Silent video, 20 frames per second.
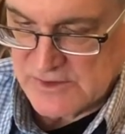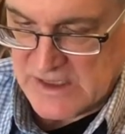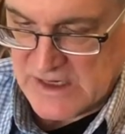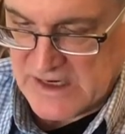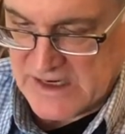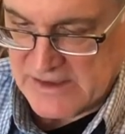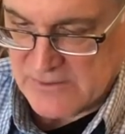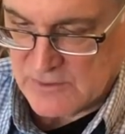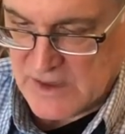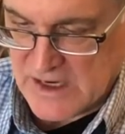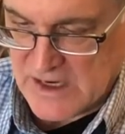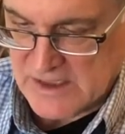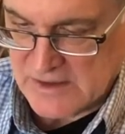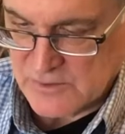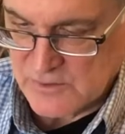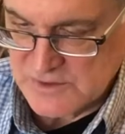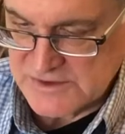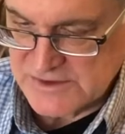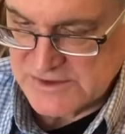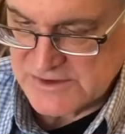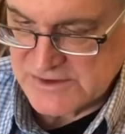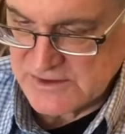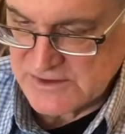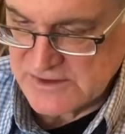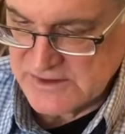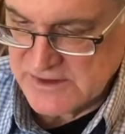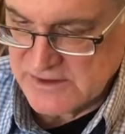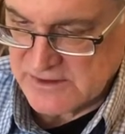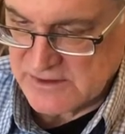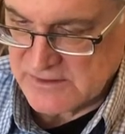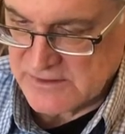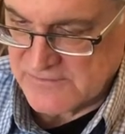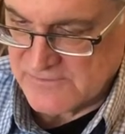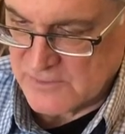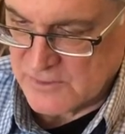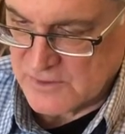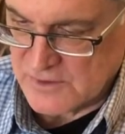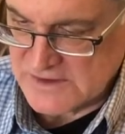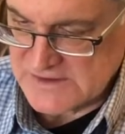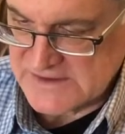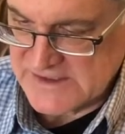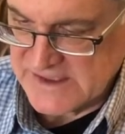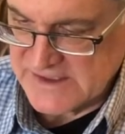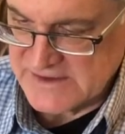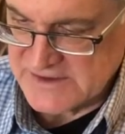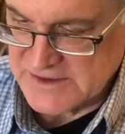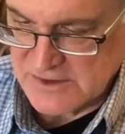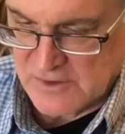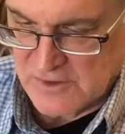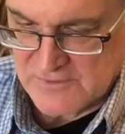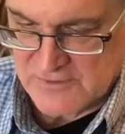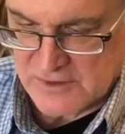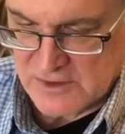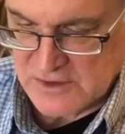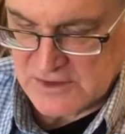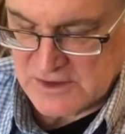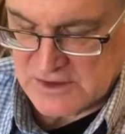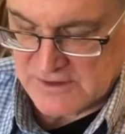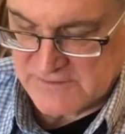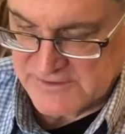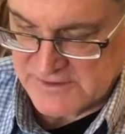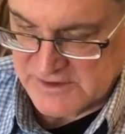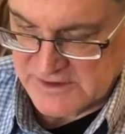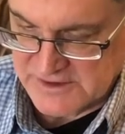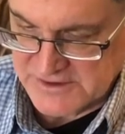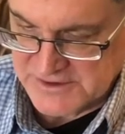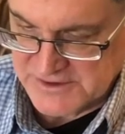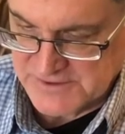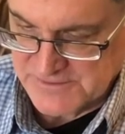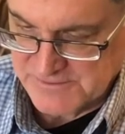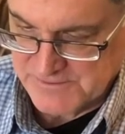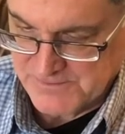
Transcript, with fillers: high rock which stood near the forest edge and overlooked our village.